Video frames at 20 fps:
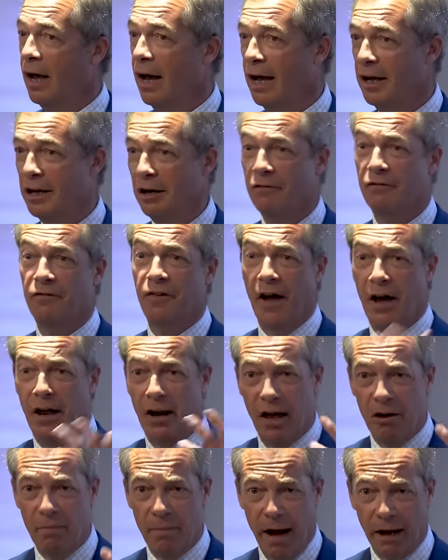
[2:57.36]
uh, you know,
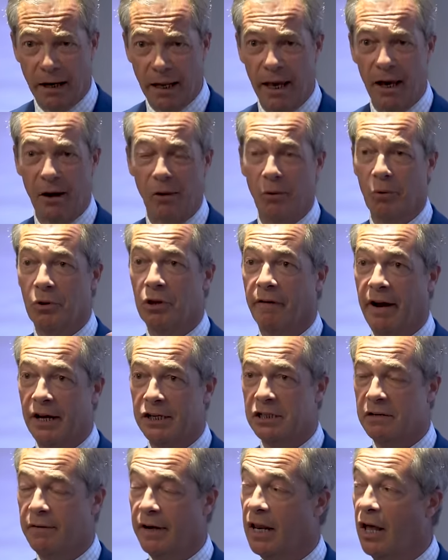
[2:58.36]
furlough money, all the
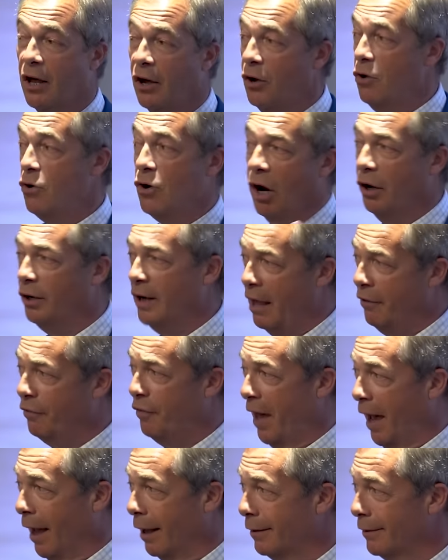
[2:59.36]
rest of it, who got
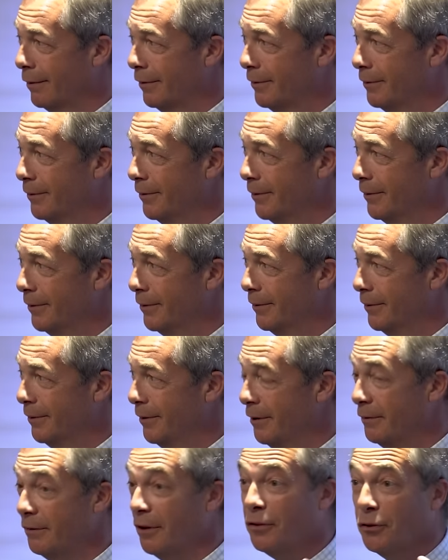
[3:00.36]
nothing?
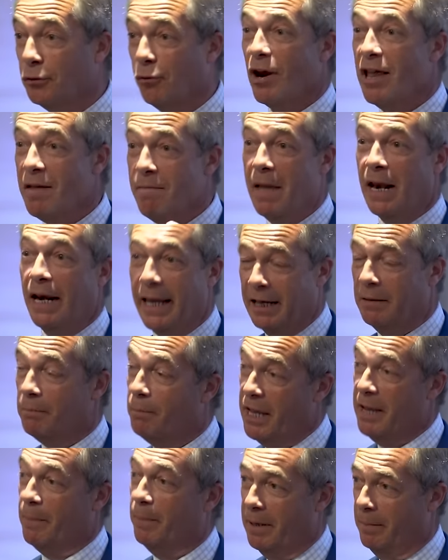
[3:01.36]
The three million
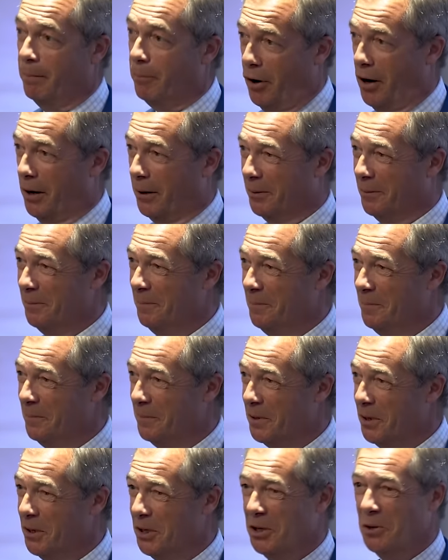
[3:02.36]
people in Britain
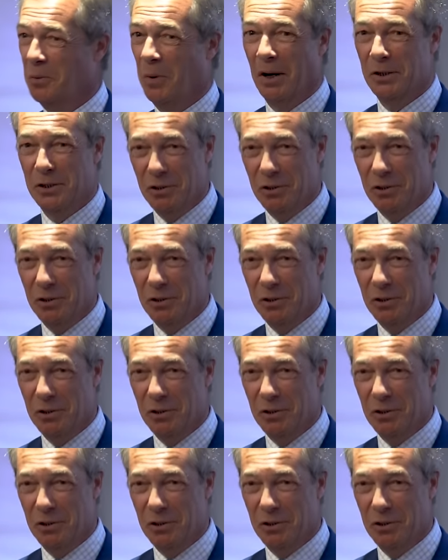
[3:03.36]
who are